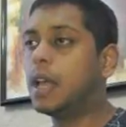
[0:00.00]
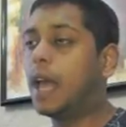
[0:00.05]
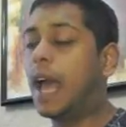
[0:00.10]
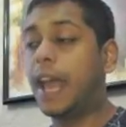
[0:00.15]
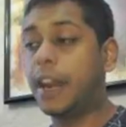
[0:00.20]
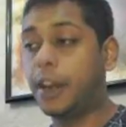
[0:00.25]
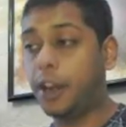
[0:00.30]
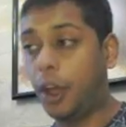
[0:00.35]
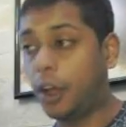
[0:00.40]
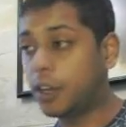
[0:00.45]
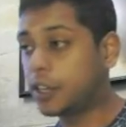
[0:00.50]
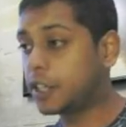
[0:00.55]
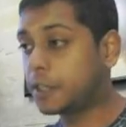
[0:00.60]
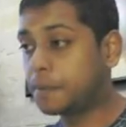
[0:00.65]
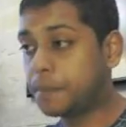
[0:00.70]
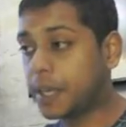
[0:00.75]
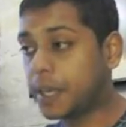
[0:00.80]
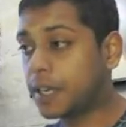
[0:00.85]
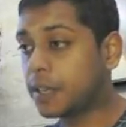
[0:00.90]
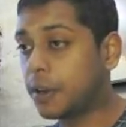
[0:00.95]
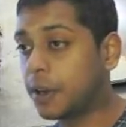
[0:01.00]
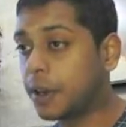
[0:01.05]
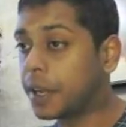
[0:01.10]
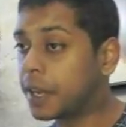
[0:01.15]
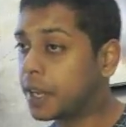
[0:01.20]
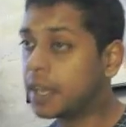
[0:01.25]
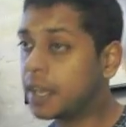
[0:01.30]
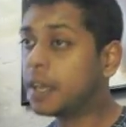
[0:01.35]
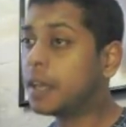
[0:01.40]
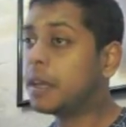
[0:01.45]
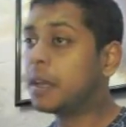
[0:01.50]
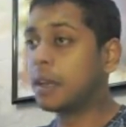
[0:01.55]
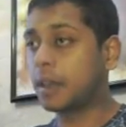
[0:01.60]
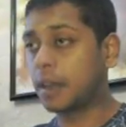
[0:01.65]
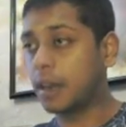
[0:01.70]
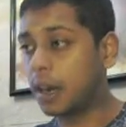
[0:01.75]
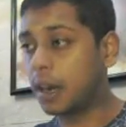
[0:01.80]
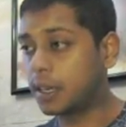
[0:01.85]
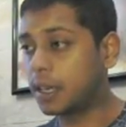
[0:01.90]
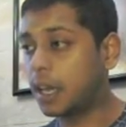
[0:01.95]
And not just Bitcoin.
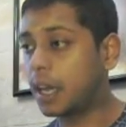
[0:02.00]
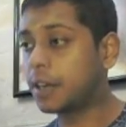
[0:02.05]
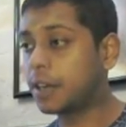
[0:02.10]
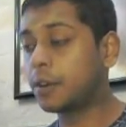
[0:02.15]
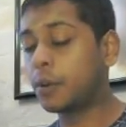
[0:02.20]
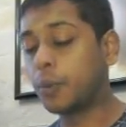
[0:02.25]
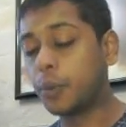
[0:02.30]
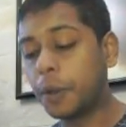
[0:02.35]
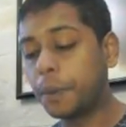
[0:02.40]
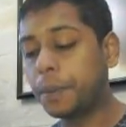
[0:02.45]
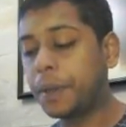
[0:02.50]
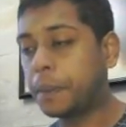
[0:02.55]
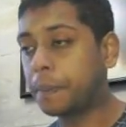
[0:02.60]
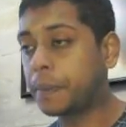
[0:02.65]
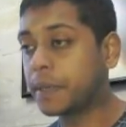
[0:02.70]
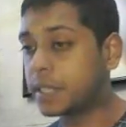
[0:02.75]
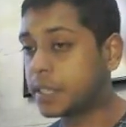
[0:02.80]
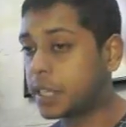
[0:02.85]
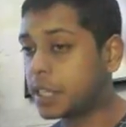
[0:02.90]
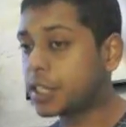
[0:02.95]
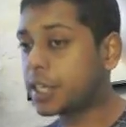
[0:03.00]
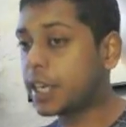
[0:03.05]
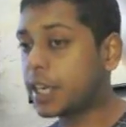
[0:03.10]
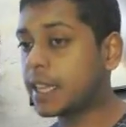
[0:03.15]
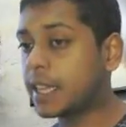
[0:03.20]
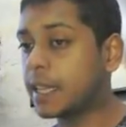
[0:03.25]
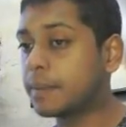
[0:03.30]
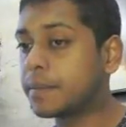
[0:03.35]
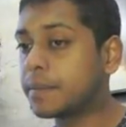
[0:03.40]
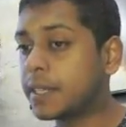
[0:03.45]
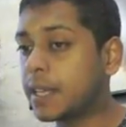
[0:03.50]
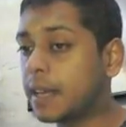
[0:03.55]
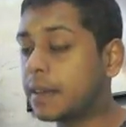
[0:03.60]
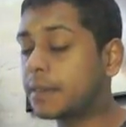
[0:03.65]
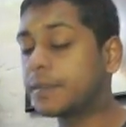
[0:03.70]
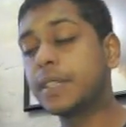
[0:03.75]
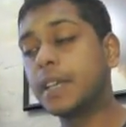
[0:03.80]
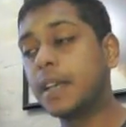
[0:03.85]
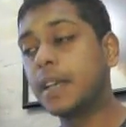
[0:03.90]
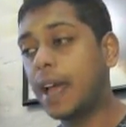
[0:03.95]
Cardano will be positioning
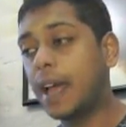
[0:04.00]
themselves